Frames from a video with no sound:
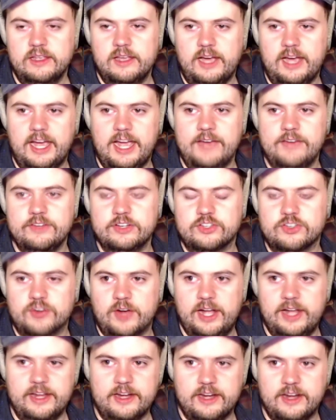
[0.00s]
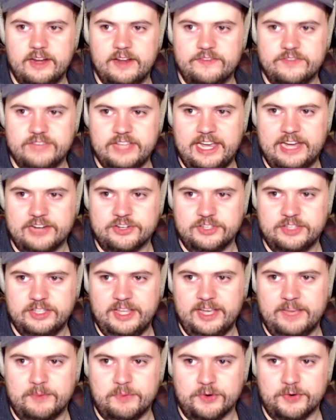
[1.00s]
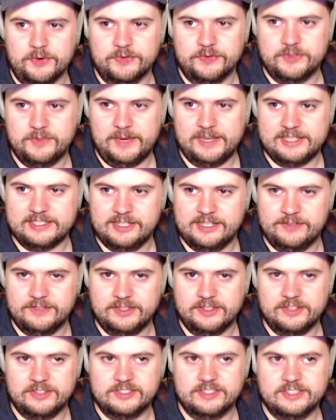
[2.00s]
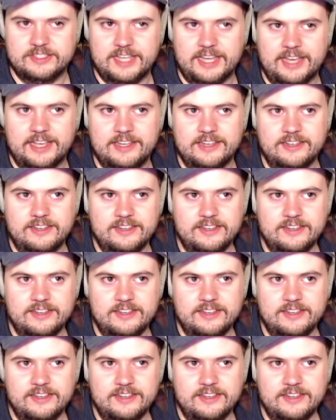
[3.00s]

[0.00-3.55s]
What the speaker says: I haven't tried it enough to actually like prove to myself that there's a second